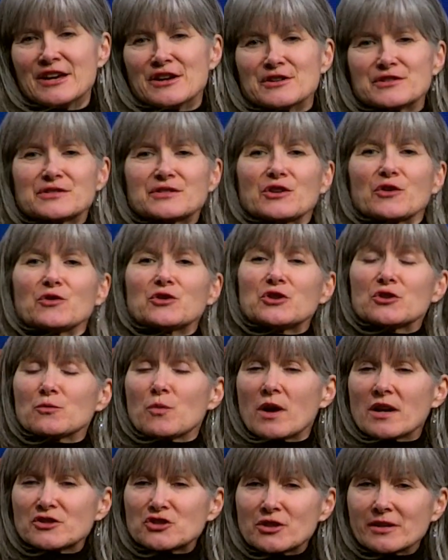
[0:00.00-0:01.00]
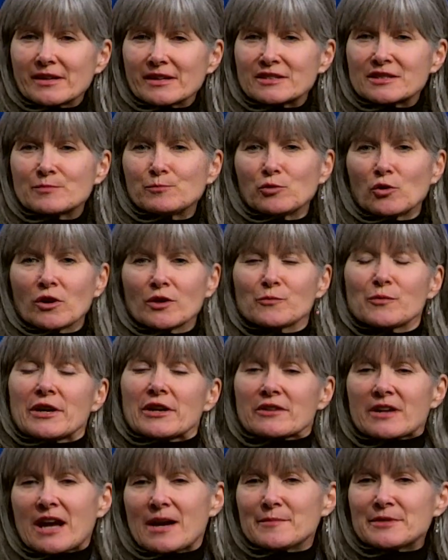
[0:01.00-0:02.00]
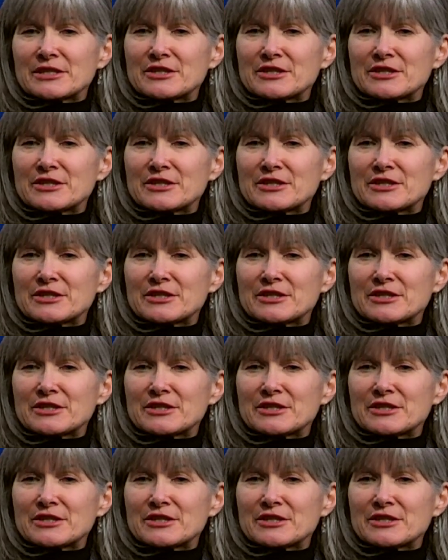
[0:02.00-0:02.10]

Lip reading: So you're watching Explore. We are coming